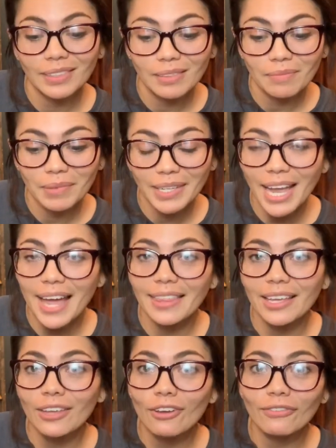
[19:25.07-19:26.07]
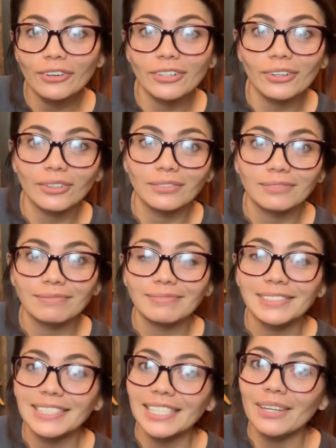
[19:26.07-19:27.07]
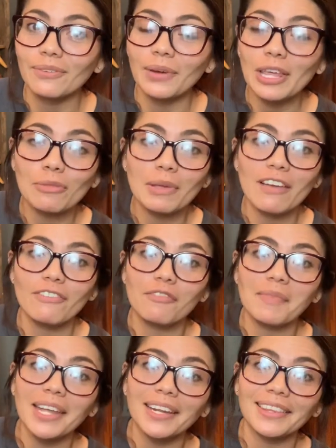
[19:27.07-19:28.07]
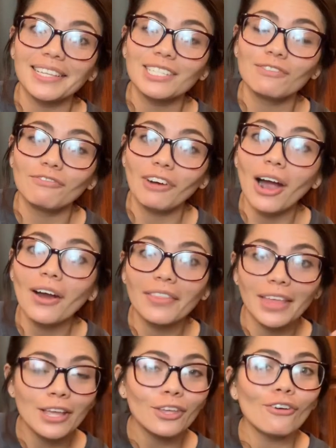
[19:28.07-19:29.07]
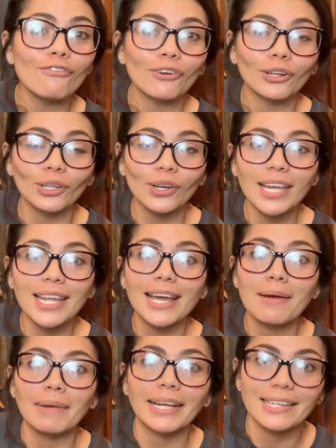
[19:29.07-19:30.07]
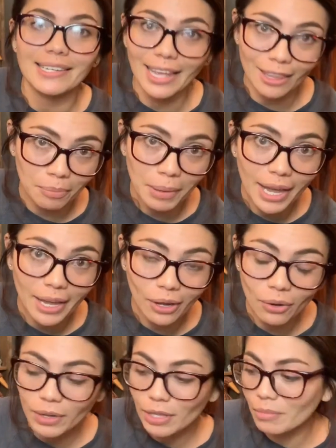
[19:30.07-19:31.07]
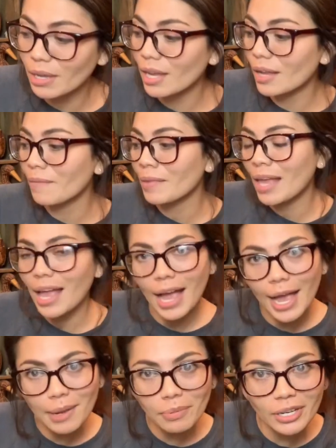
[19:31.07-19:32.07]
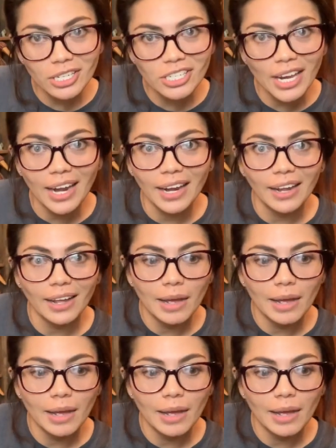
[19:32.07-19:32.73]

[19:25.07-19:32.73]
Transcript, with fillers: But yeah, thank you for sitting with me. If you've made it this far, thank you for looking at my death pile with me. I appreciate it.